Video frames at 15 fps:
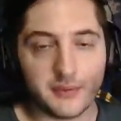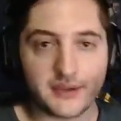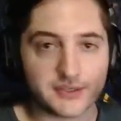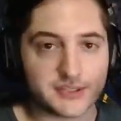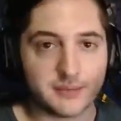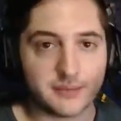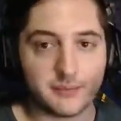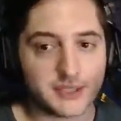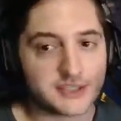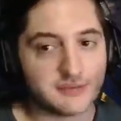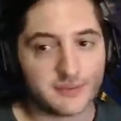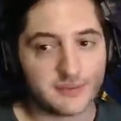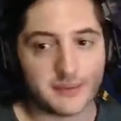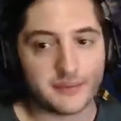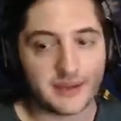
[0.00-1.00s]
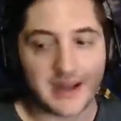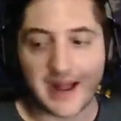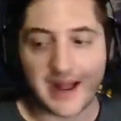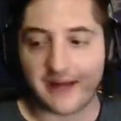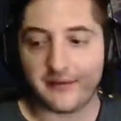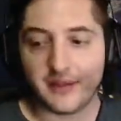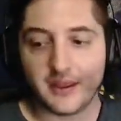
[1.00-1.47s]
There's a bunch of people that
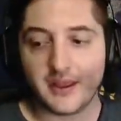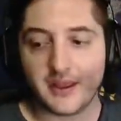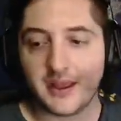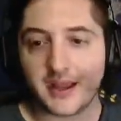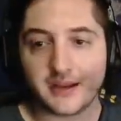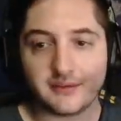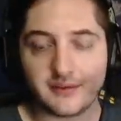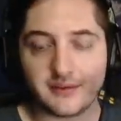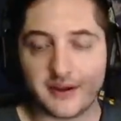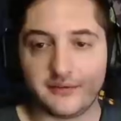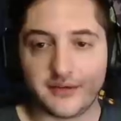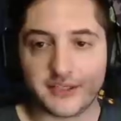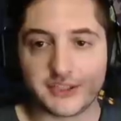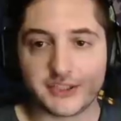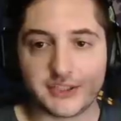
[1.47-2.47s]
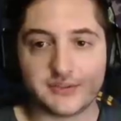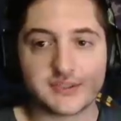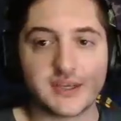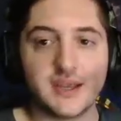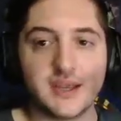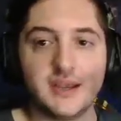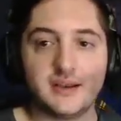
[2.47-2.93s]
have a ton of issues.
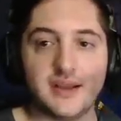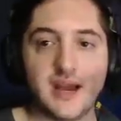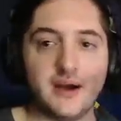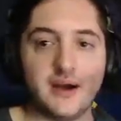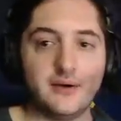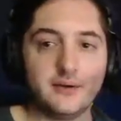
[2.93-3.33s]
Now,